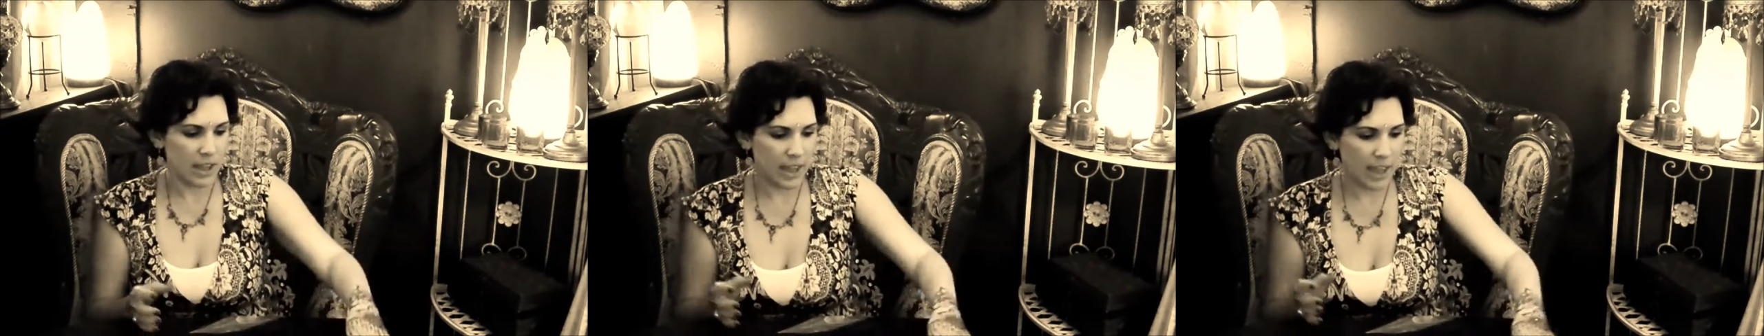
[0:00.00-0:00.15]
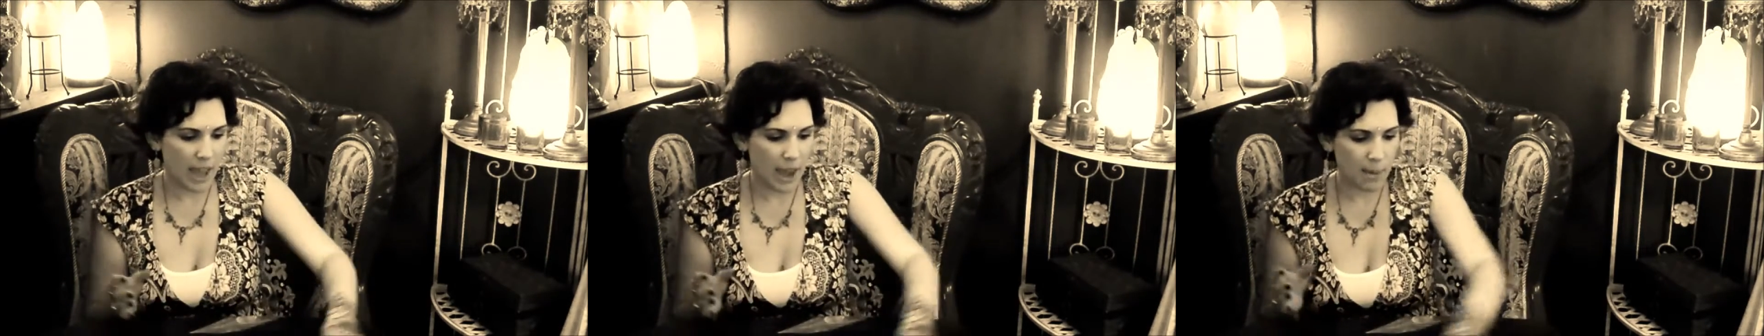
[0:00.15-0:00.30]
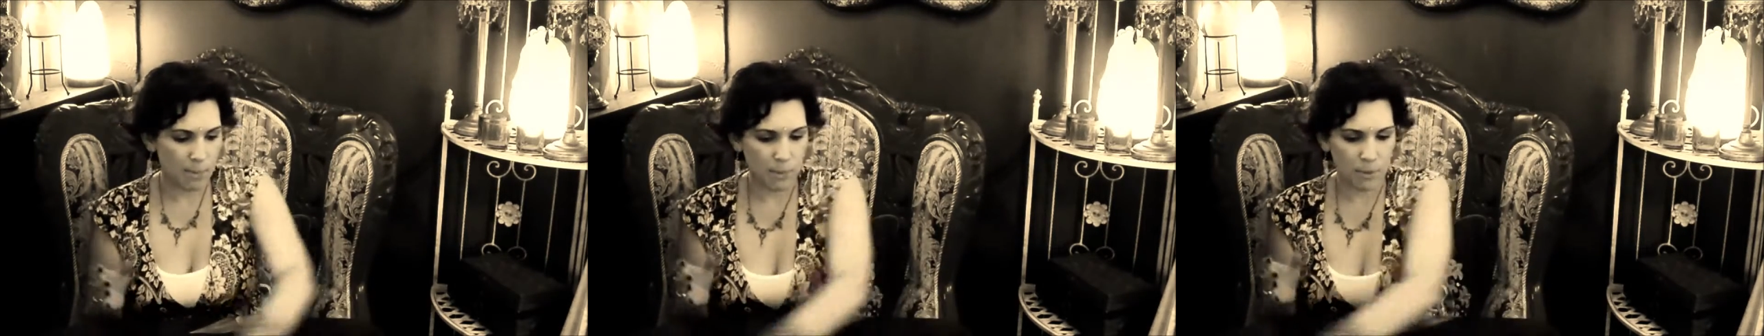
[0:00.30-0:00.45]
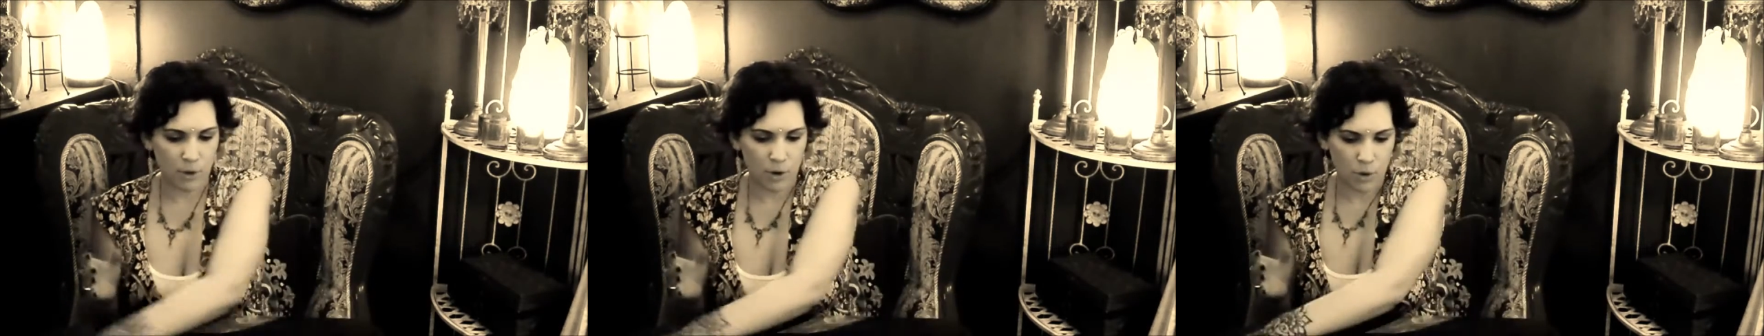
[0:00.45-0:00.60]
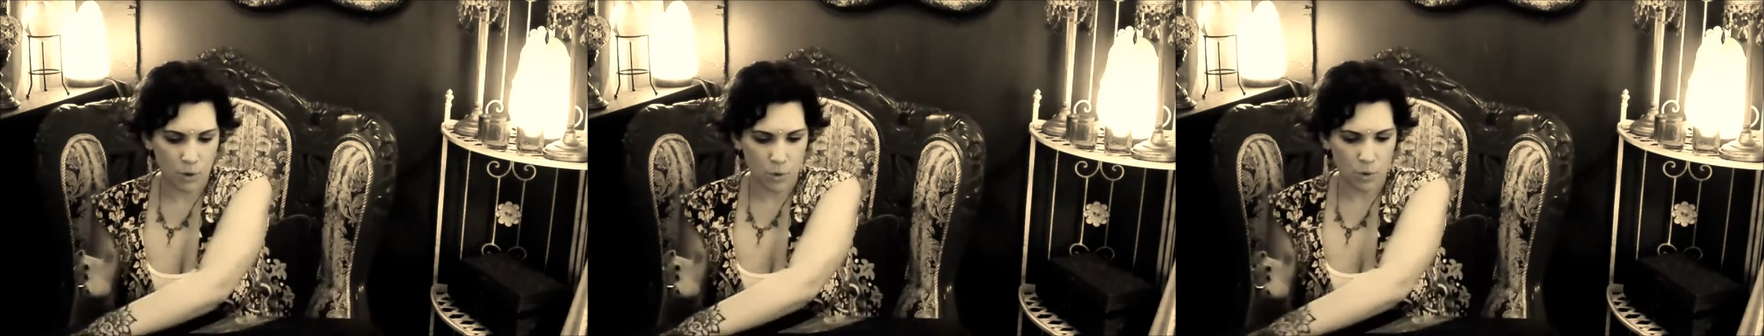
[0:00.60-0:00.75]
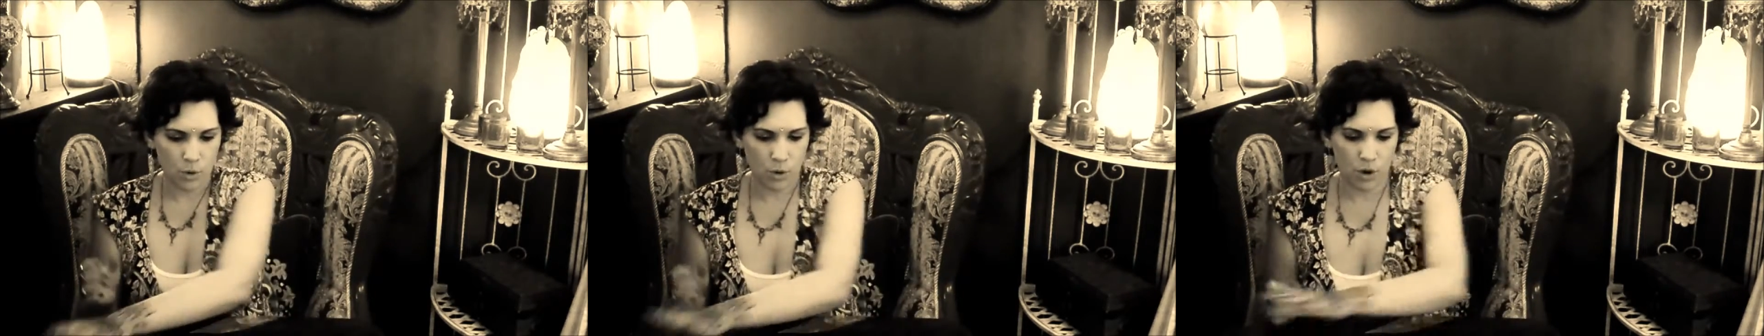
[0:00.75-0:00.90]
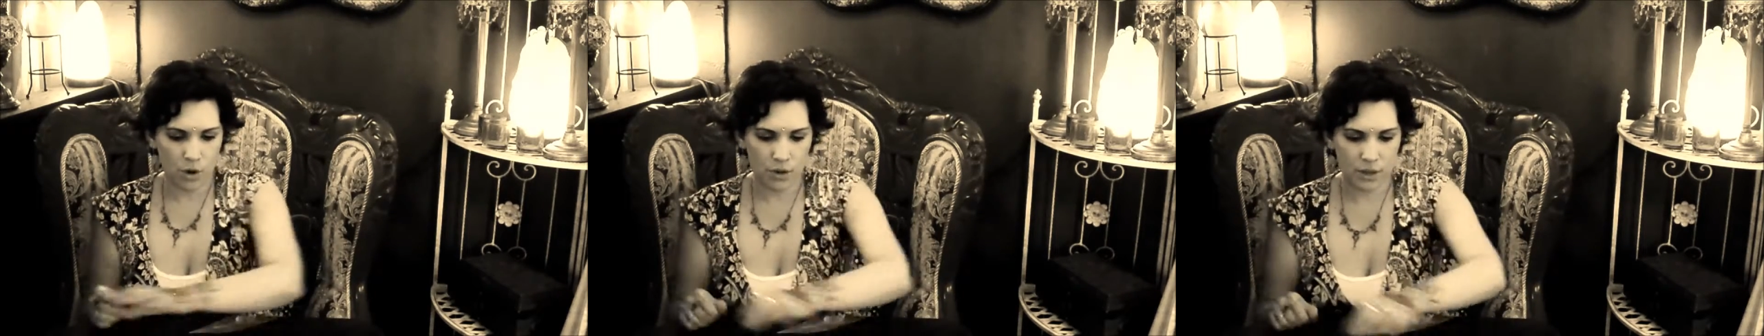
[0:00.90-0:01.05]

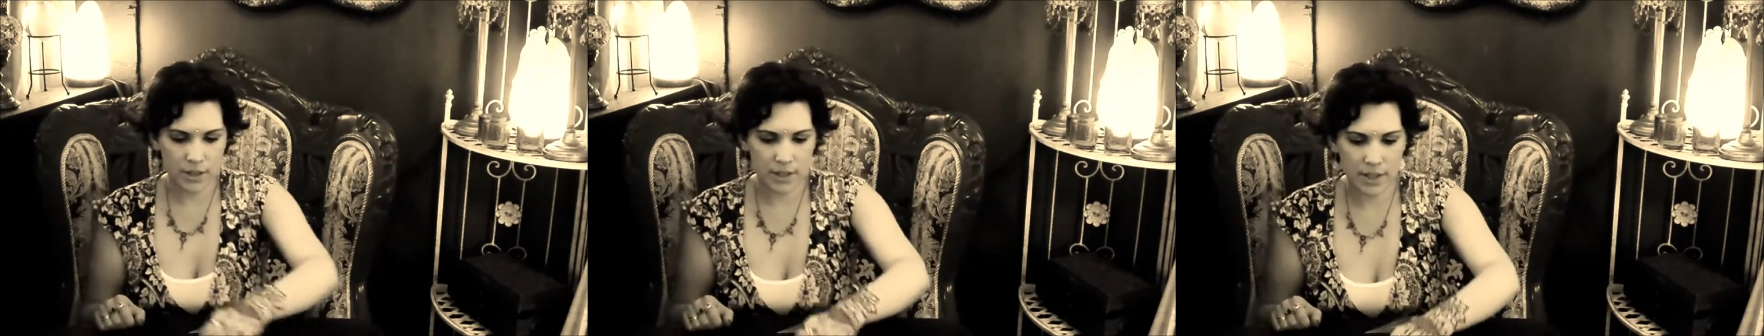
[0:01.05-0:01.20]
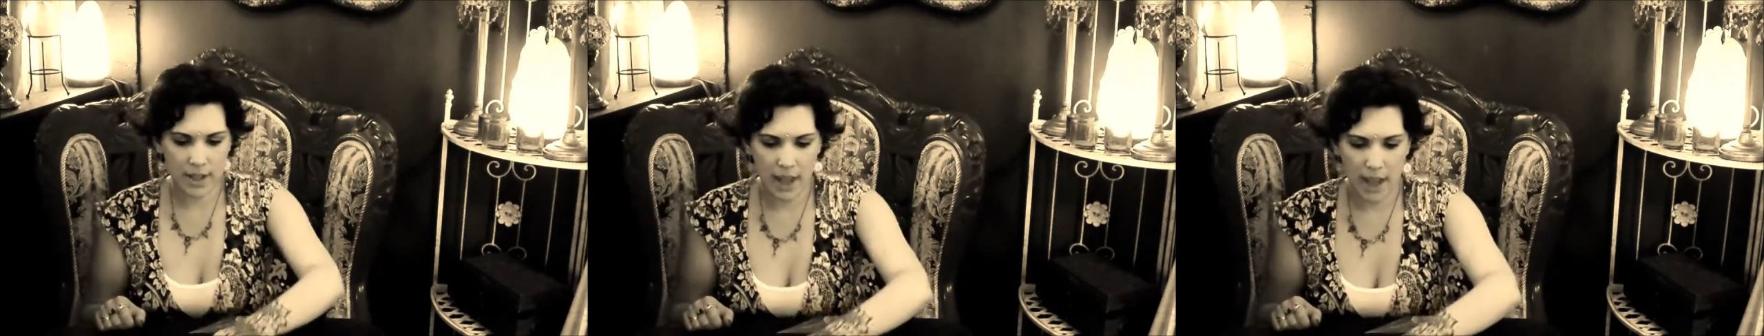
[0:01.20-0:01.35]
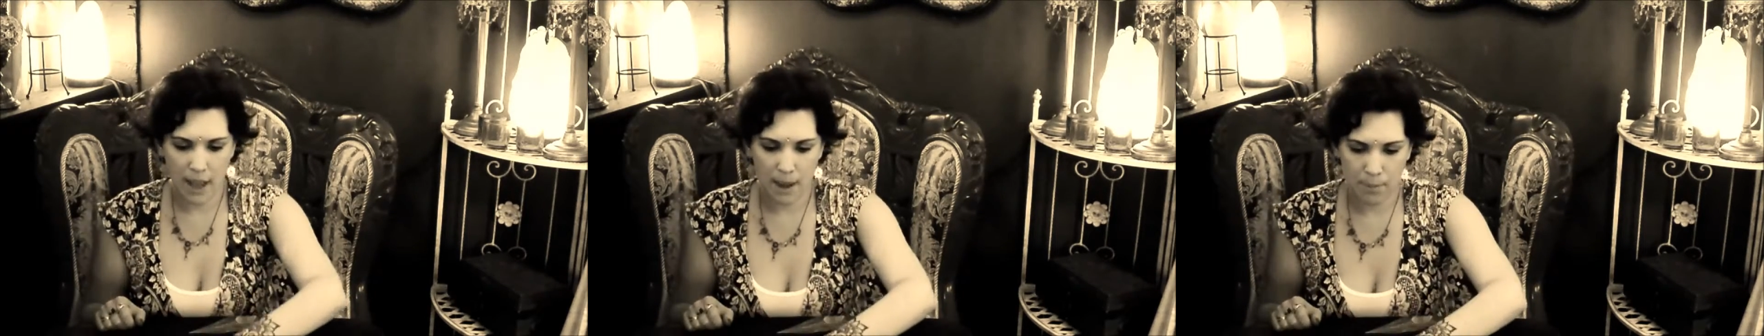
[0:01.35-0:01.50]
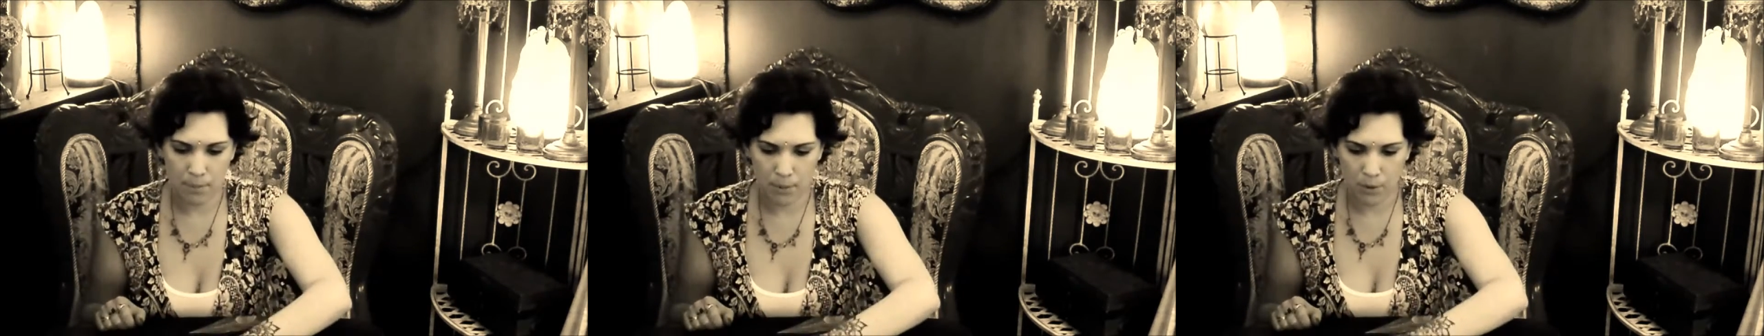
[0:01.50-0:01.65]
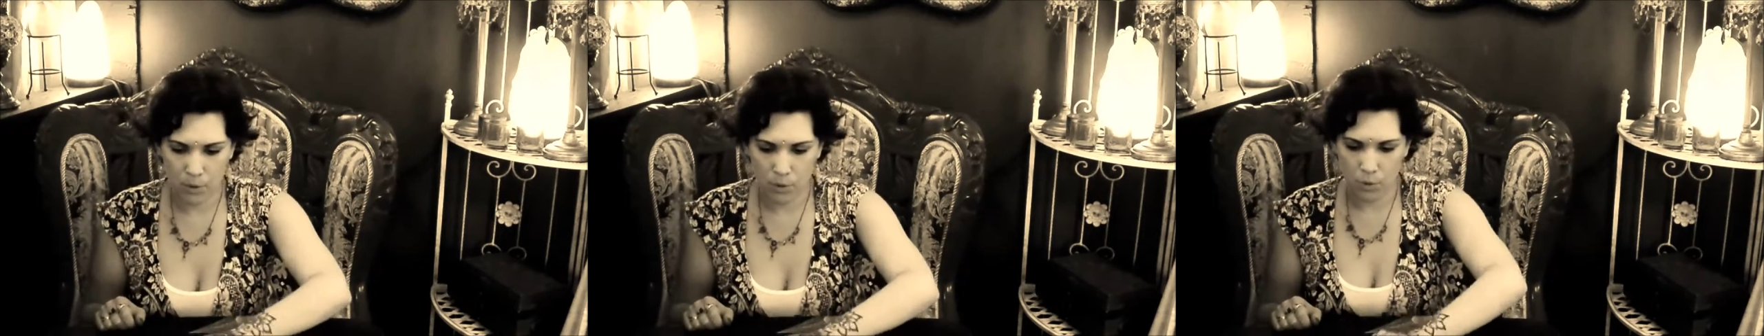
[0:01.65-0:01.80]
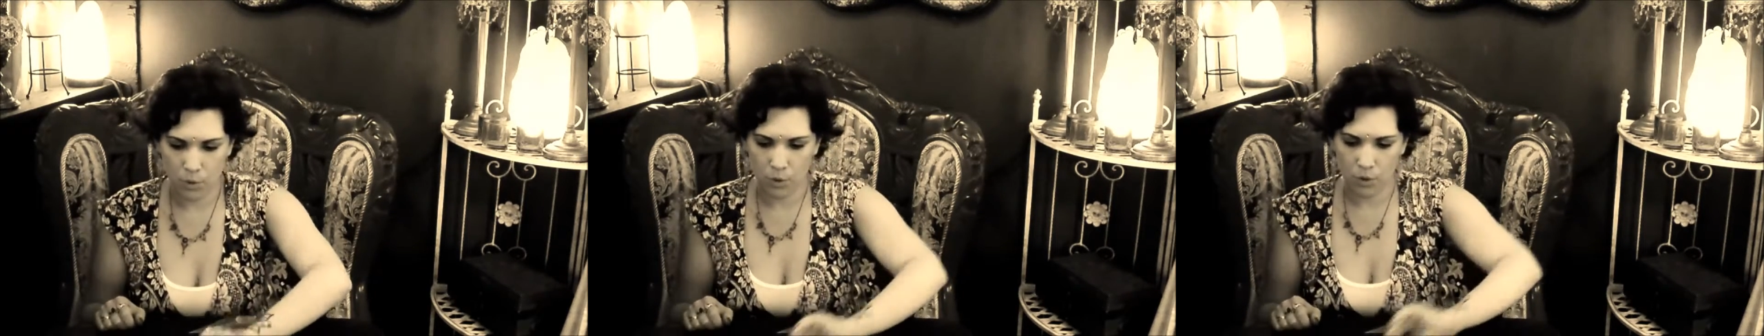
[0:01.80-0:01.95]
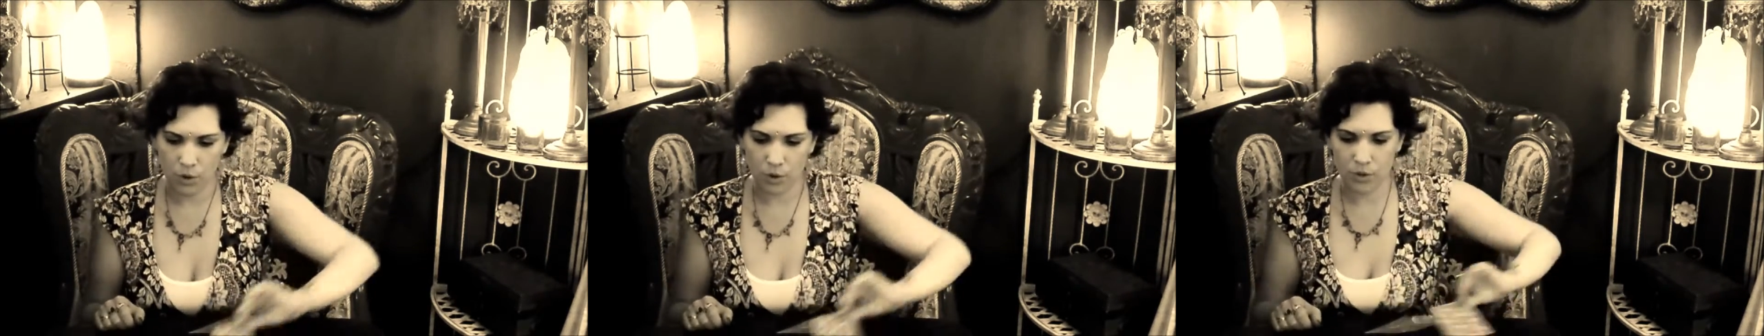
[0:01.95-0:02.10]

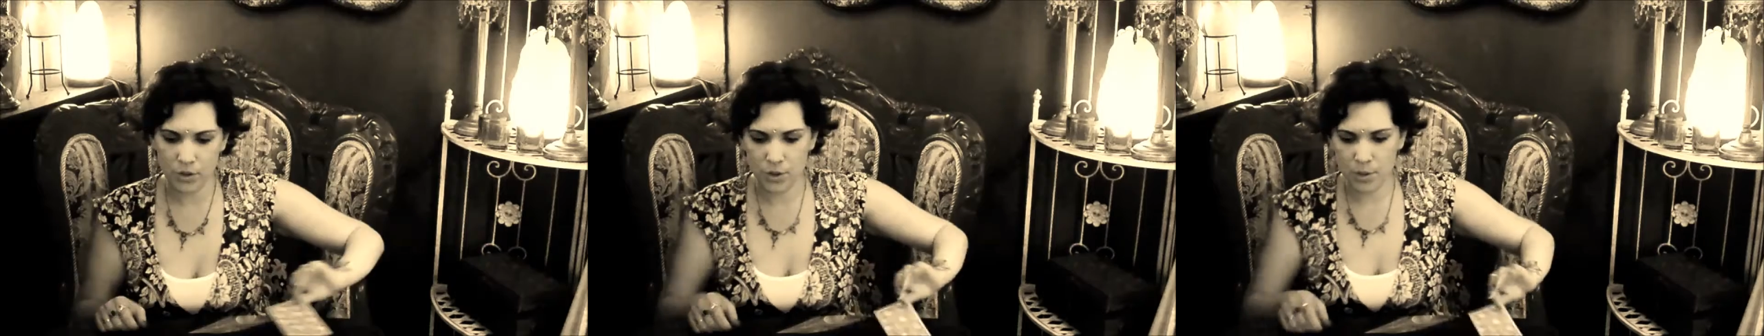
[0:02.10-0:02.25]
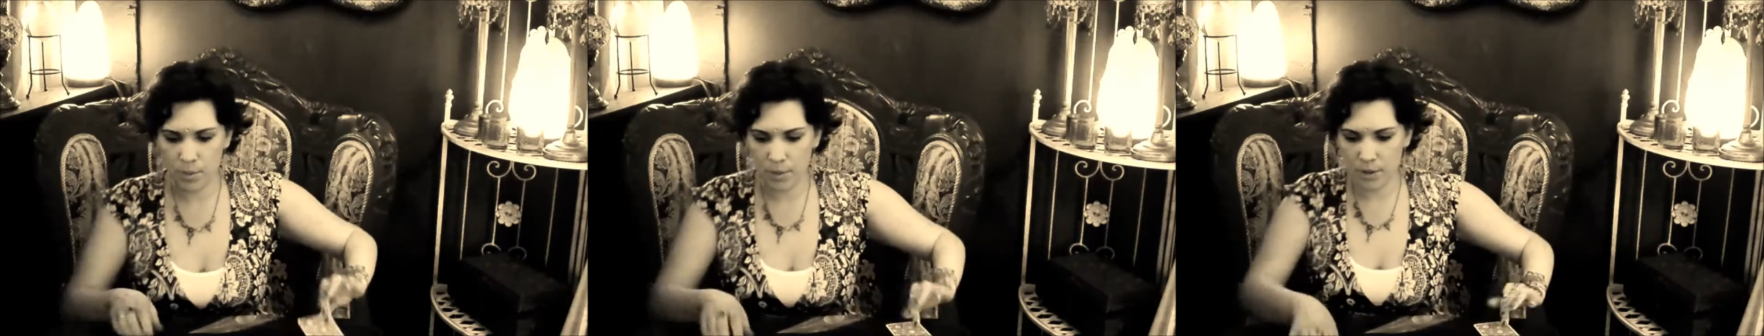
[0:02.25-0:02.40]
Capricorns,